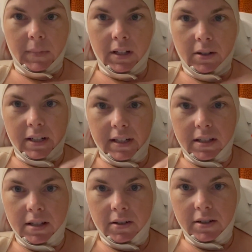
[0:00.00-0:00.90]
All right,
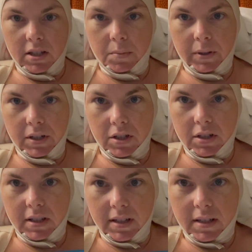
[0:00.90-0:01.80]
so I just
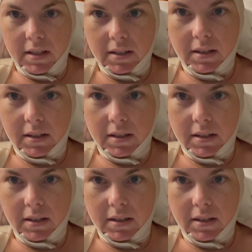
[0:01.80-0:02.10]
pushed this